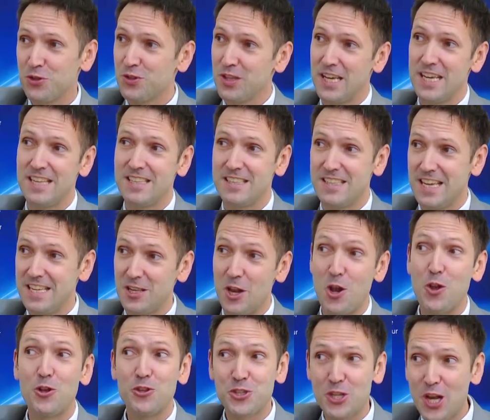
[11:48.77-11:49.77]
there's a
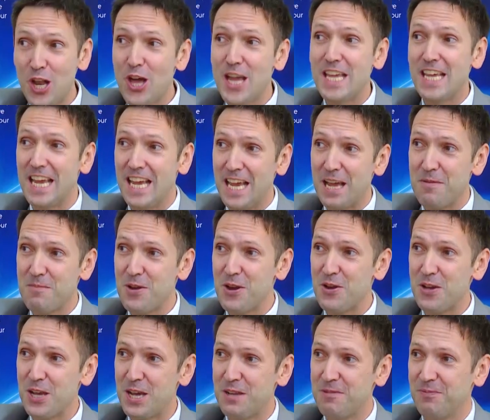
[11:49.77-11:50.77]
lot to like in
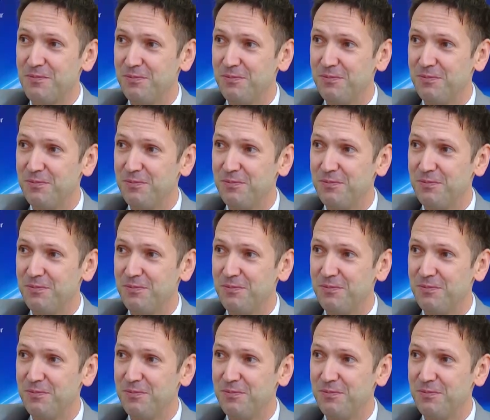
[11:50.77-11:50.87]
Cambodia.